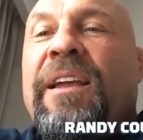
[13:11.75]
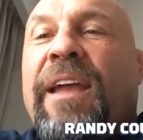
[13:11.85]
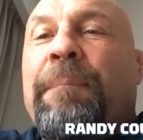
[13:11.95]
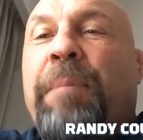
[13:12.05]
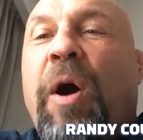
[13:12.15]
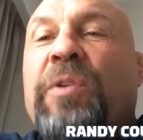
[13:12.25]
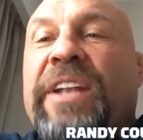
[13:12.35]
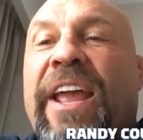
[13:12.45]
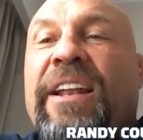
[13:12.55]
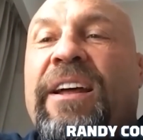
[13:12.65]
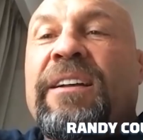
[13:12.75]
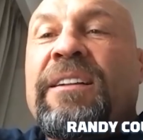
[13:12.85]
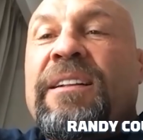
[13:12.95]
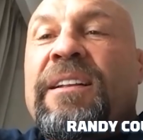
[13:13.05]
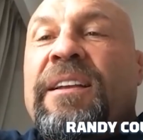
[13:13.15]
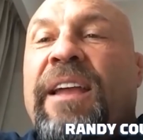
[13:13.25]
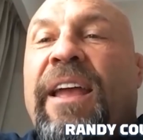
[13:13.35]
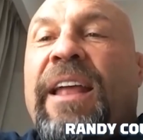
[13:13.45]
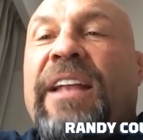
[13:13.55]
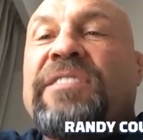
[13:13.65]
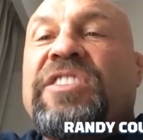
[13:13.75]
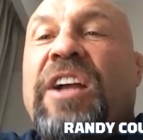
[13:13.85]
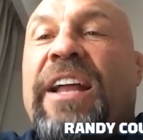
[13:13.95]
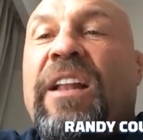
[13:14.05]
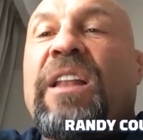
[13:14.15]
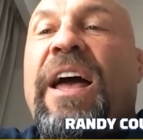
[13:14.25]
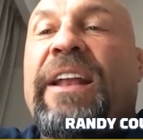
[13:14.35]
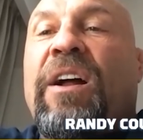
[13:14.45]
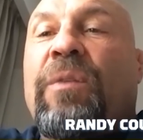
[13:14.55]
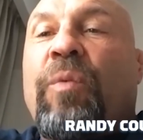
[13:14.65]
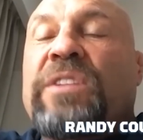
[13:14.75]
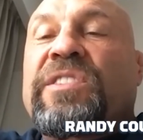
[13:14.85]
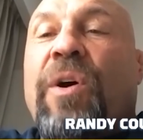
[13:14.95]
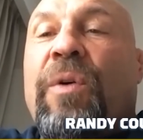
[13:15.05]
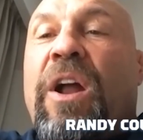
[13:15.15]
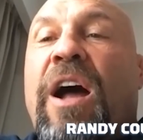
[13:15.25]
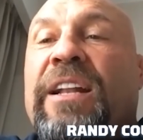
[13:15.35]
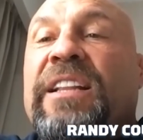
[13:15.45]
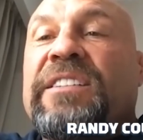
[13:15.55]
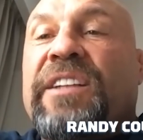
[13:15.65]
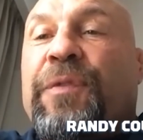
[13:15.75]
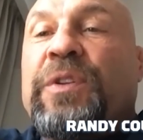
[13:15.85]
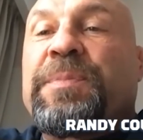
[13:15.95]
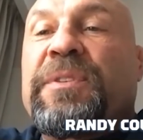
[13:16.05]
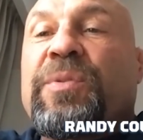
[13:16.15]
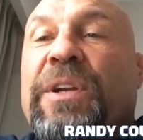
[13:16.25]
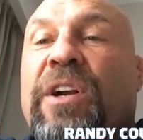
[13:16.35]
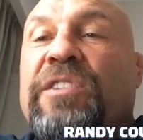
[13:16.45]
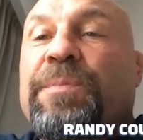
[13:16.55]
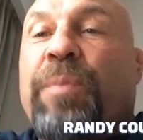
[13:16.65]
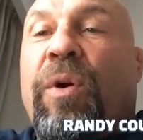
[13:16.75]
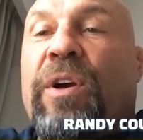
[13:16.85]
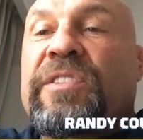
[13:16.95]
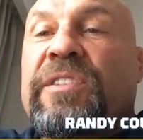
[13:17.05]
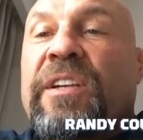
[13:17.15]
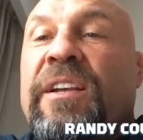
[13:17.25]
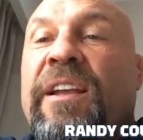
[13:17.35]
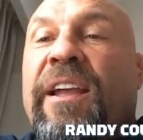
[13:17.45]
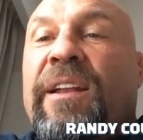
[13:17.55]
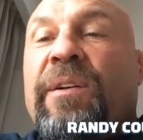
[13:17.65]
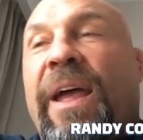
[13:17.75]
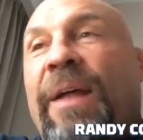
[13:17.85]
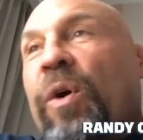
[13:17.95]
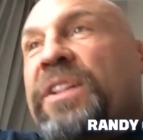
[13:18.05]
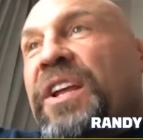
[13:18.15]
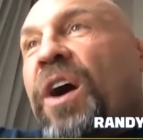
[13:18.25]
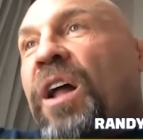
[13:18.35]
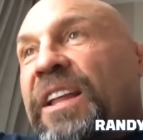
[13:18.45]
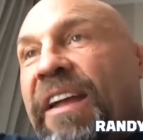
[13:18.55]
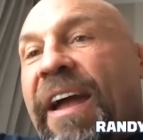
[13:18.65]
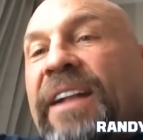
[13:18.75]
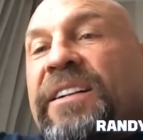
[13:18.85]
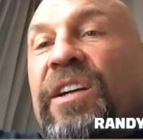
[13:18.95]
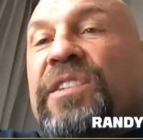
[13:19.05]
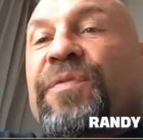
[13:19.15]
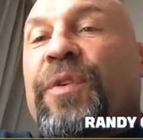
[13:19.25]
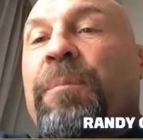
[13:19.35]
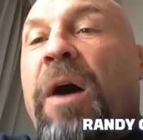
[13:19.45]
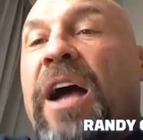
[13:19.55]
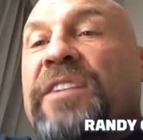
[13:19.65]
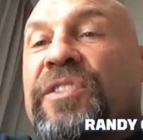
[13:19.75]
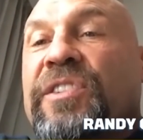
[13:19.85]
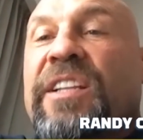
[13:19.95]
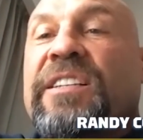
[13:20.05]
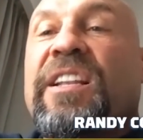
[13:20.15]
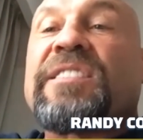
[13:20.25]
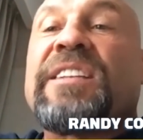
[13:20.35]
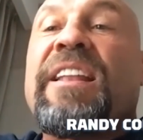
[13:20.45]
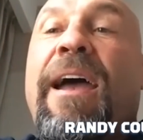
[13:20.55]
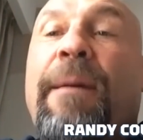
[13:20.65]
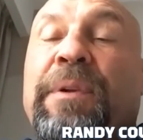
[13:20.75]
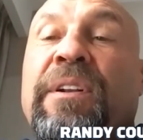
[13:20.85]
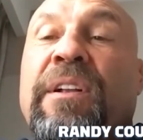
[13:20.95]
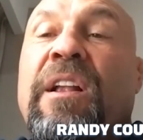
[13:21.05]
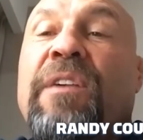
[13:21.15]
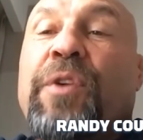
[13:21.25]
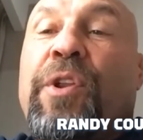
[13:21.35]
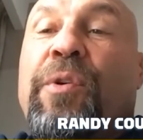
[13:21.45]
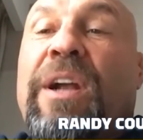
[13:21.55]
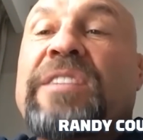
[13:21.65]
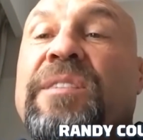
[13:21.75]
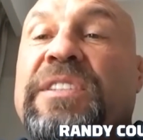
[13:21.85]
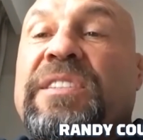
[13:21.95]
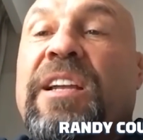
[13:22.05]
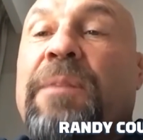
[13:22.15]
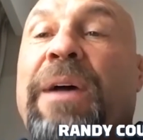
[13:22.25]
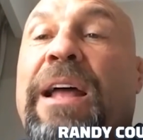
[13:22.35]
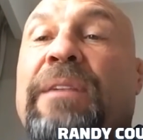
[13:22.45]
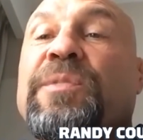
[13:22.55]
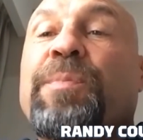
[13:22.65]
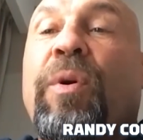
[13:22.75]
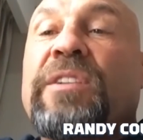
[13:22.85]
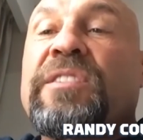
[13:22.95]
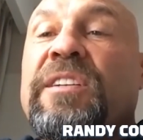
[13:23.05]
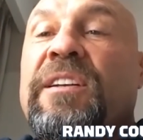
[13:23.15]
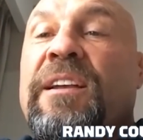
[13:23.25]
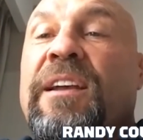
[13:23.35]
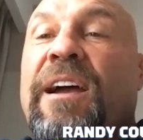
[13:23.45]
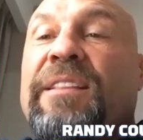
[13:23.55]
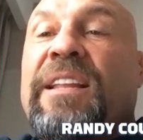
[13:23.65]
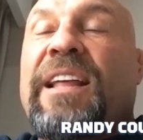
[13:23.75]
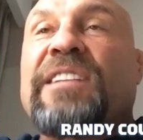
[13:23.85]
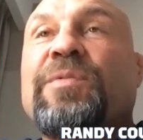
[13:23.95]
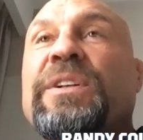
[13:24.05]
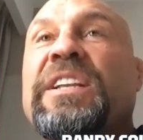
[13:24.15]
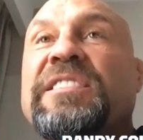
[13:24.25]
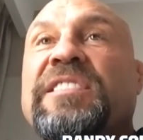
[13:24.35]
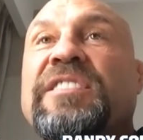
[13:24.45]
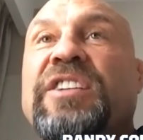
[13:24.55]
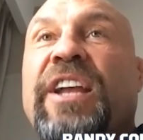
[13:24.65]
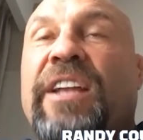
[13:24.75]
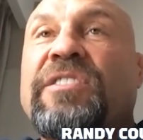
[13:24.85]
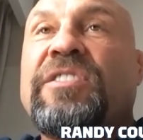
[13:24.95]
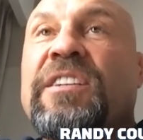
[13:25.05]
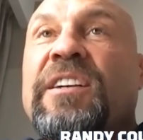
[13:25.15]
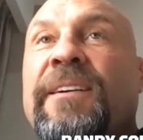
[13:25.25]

and poke Dana and, and shine a light on what's going on and the difference between our sports? and, and what the Ali Act does for boxers that doesn't happen for the rest of us in combative sports. I think that's what needs to change.